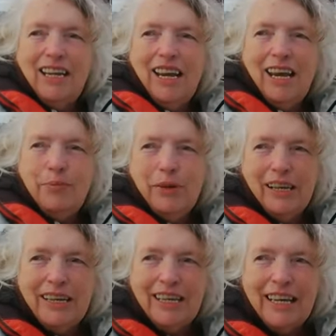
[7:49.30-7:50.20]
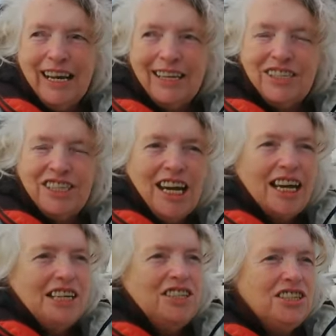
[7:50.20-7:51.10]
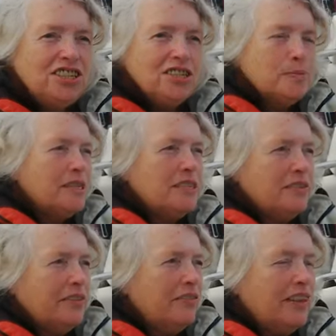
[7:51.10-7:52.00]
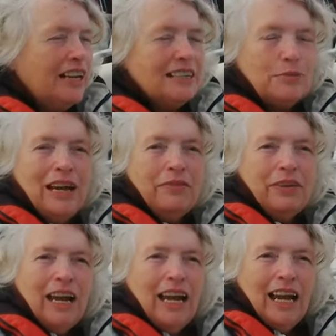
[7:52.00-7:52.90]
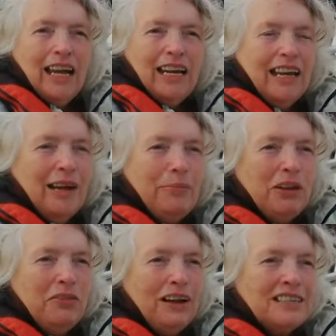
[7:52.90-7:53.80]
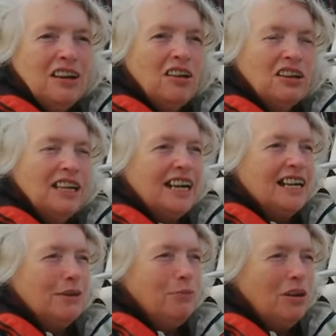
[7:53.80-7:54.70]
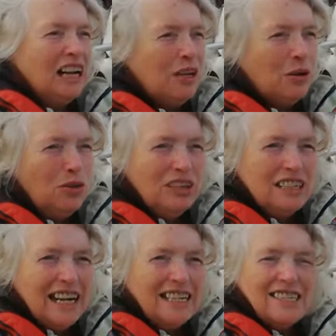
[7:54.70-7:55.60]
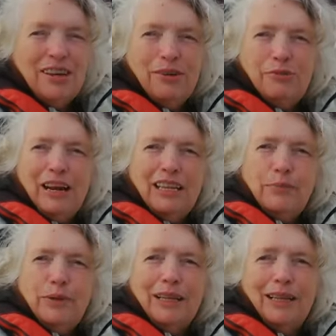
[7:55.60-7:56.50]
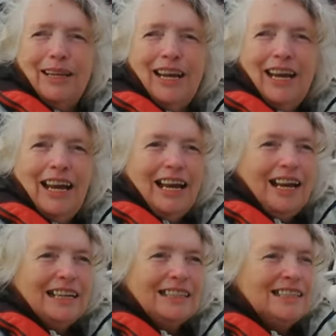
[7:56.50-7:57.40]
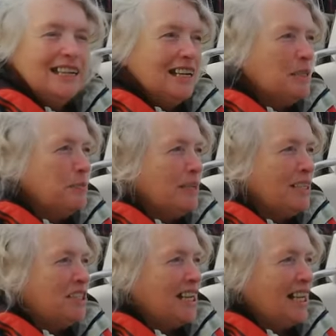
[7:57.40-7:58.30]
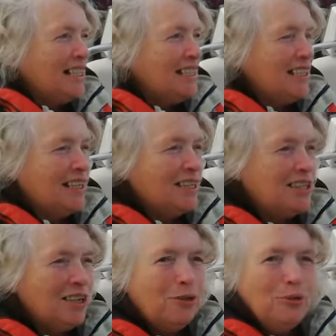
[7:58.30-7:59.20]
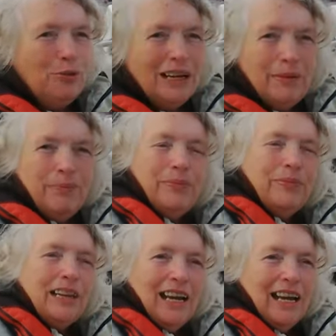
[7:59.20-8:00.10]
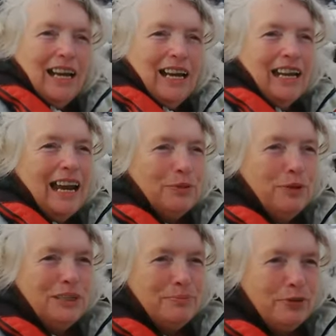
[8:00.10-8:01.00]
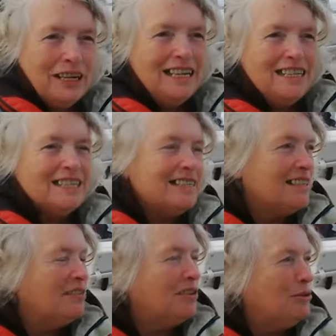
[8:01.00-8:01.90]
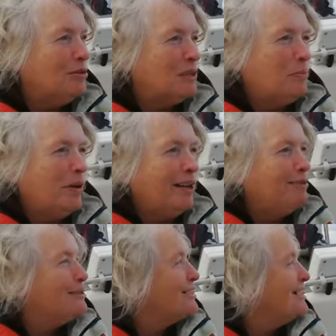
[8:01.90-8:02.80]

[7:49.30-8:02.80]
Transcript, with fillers: Yeah, but it can change just because of the things. We have, in uh, Belfast Lough, you get uh, what I call the dead zone, right in the middle. And uh, it's because you get uh, two um, landward breezes, and of course they pose